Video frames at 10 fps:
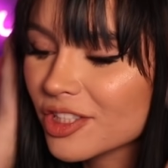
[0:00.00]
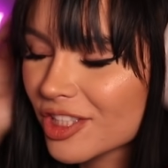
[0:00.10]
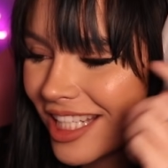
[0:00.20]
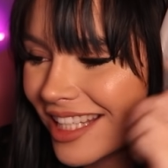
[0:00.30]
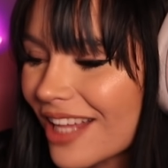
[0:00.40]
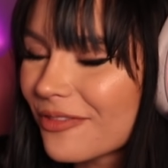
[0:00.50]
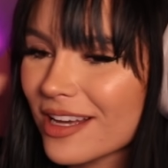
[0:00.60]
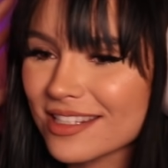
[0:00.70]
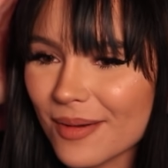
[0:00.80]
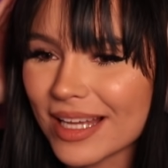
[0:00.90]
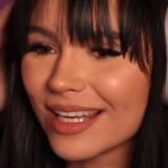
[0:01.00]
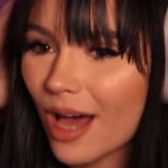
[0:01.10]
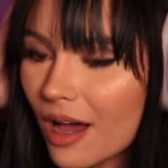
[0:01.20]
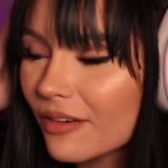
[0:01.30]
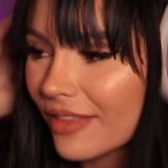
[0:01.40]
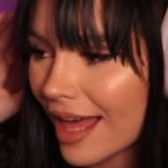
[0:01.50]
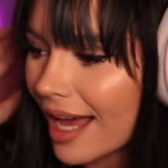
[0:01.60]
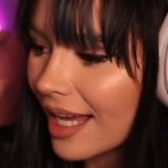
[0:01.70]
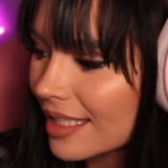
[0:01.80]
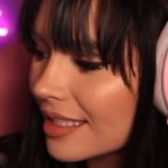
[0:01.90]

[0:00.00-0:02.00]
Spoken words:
She did that the first time. I love that.